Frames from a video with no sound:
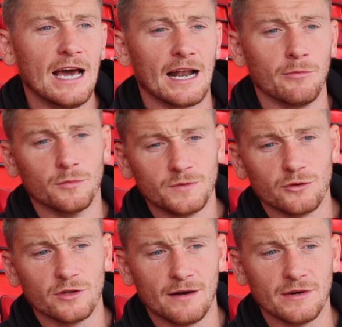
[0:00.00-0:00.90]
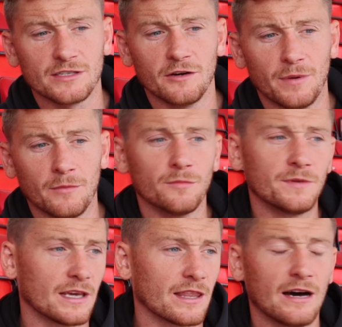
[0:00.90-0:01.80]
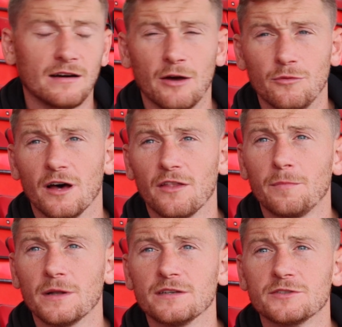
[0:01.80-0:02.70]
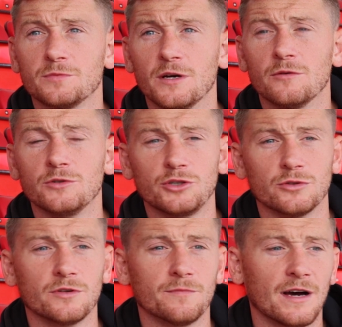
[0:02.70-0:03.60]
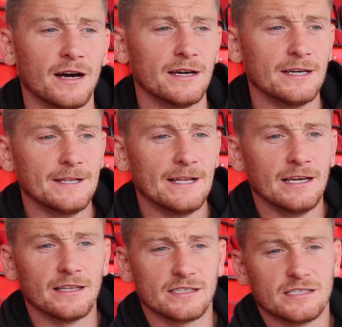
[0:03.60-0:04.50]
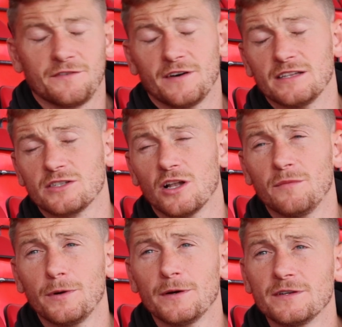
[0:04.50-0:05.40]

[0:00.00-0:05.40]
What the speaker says: And I'm hoping to do that myself, but I'm hoping to get that out to other players as well and show them that this is a fans club.